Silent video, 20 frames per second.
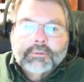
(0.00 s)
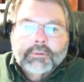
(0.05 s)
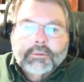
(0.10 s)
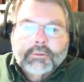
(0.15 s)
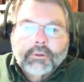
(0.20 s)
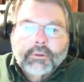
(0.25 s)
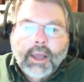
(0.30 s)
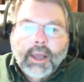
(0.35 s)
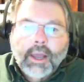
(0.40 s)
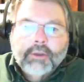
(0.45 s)

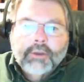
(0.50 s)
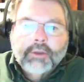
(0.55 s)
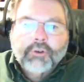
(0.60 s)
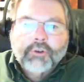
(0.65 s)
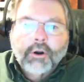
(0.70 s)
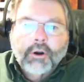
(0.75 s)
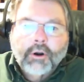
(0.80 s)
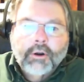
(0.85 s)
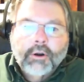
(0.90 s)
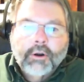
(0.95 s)
line
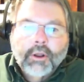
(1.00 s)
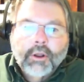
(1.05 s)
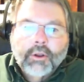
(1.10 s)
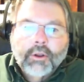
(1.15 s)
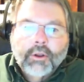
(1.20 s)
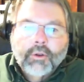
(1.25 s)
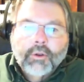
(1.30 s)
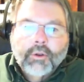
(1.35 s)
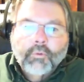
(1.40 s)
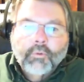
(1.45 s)
chart
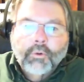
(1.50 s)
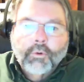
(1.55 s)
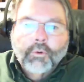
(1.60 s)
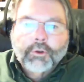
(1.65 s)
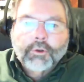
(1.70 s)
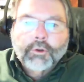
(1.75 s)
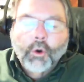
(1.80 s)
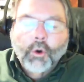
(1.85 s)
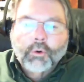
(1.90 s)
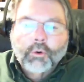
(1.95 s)
for
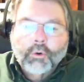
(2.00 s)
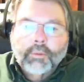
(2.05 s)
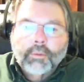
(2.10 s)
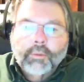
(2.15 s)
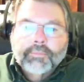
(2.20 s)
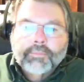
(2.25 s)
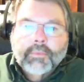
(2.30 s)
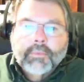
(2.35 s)
the total.